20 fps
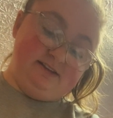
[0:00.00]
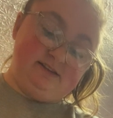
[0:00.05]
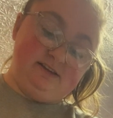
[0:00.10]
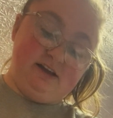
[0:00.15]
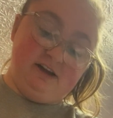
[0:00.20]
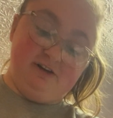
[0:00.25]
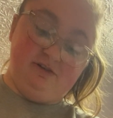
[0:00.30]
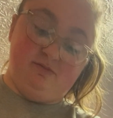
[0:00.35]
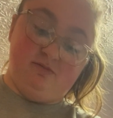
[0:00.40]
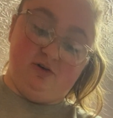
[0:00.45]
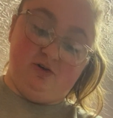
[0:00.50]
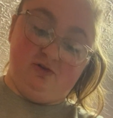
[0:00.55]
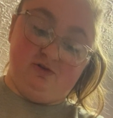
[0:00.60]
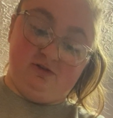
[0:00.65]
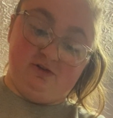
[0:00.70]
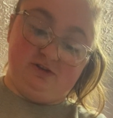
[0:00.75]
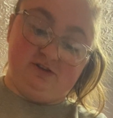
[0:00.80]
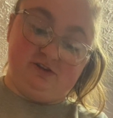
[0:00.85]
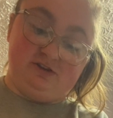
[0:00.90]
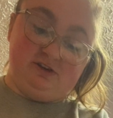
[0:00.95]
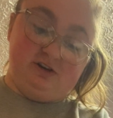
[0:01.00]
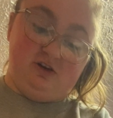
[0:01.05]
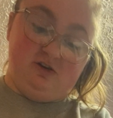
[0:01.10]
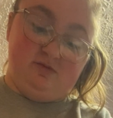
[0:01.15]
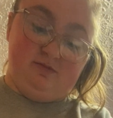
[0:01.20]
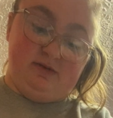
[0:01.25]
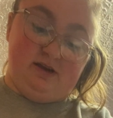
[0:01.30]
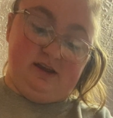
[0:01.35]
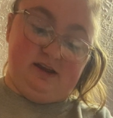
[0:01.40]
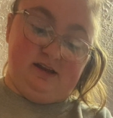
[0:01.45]
cutting boards,
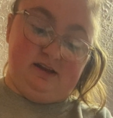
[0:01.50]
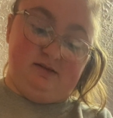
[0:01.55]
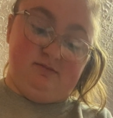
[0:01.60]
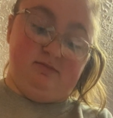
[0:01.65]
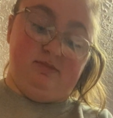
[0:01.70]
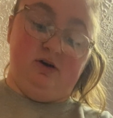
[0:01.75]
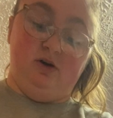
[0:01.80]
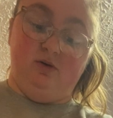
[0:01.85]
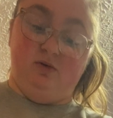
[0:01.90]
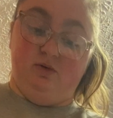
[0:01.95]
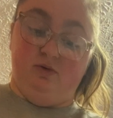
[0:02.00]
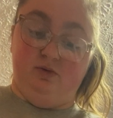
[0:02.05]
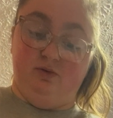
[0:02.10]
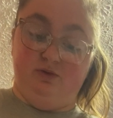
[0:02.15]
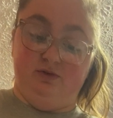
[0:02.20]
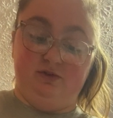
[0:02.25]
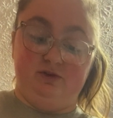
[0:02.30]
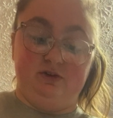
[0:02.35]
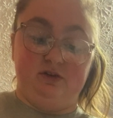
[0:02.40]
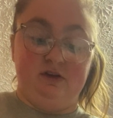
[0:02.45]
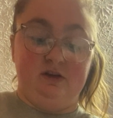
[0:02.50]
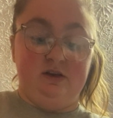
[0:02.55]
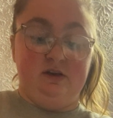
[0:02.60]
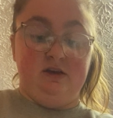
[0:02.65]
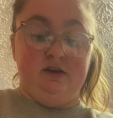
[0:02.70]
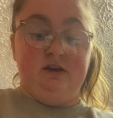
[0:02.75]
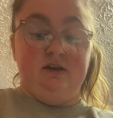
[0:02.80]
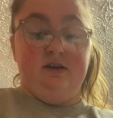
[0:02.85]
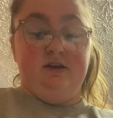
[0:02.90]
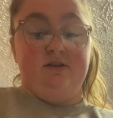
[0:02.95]
snowmen, bowls,
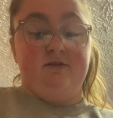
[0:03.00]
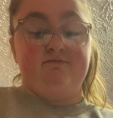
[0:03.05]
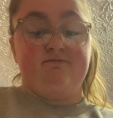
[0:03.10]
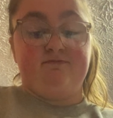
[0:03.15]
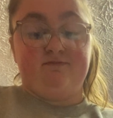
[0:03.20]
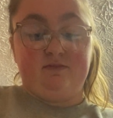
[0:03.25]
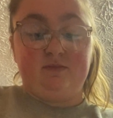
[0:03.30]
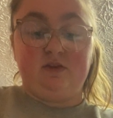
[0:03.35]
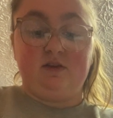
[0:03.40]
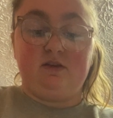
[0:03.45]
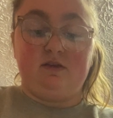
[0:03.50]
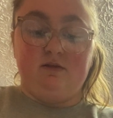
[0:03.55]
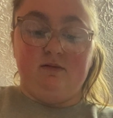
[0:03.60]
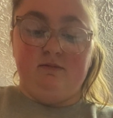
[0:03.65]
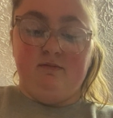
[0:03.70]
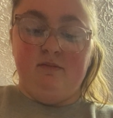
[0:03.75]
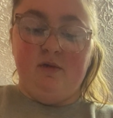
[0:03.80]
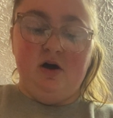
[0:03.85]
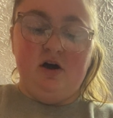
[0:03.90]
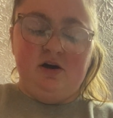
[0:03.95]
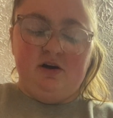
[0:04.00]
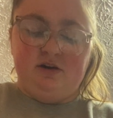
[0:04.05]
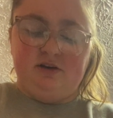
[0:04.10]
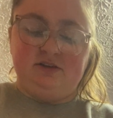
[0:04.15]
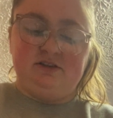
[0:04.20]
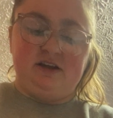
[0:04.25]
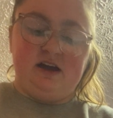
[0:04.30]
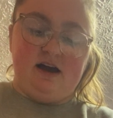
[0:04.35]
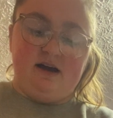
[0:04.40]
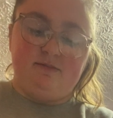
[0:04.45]
mug
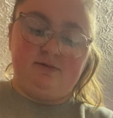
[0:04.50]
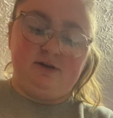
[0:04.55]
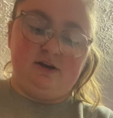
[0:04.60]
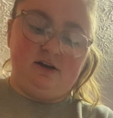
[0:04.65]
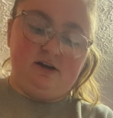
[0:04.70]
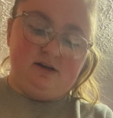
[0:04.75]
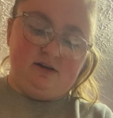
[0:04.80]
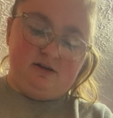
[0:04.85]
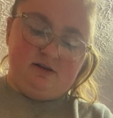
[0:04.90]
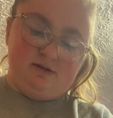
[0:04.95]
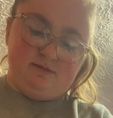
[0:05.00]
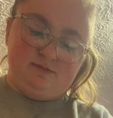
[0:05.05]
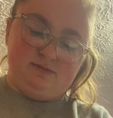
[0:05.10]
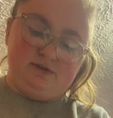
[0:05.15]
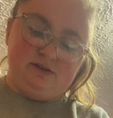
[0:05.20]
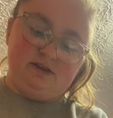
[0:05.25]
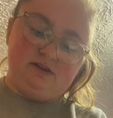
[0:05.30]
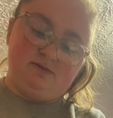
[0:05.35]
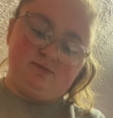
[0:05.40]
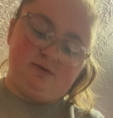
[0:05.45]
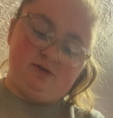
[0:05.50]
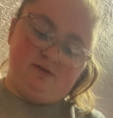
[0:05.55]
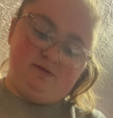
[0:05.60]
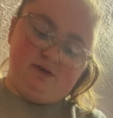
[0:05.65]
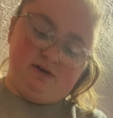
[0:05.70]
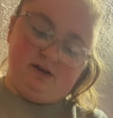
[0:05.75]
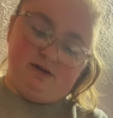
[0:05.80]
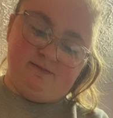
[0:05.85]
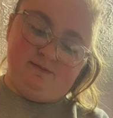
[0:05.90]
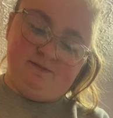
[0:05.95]
type cups. It's pretty
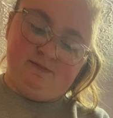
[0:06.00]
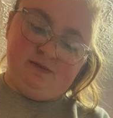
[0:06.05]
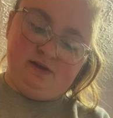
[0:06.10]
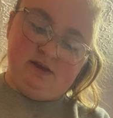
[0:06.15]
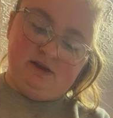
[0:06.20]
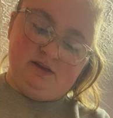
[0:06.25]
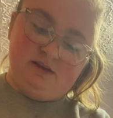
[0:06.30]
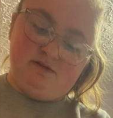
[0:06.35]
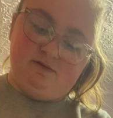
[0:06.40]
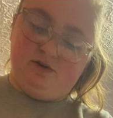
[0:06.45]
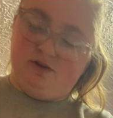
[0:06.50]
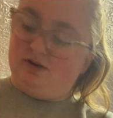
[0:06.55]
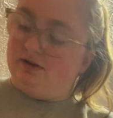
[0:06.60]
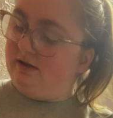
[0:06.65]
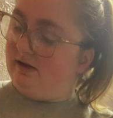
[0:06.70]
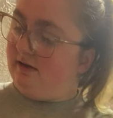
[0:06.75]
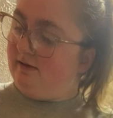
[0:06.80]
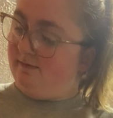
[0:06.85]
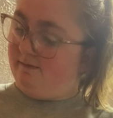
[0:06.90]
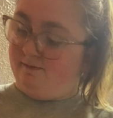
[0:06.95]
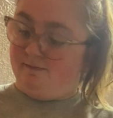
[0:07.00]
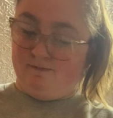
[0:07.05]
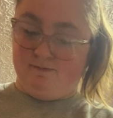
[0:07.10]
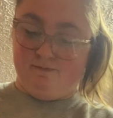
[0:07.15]
fun. It's a fun time.